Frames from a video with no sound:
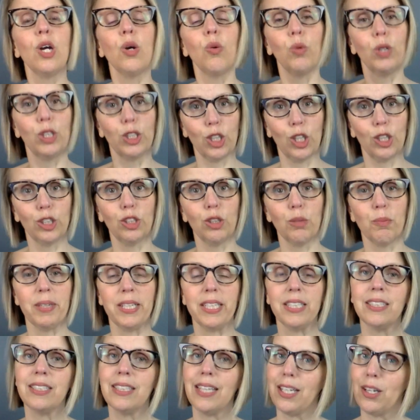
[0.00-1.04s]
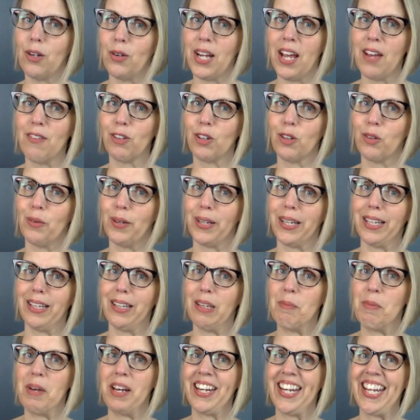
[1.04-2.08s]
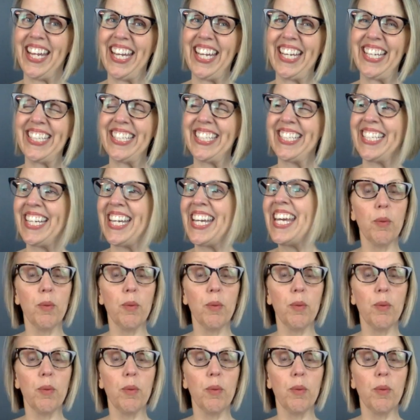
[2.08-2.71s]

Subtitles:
which also means they don't have a curriculum on hand.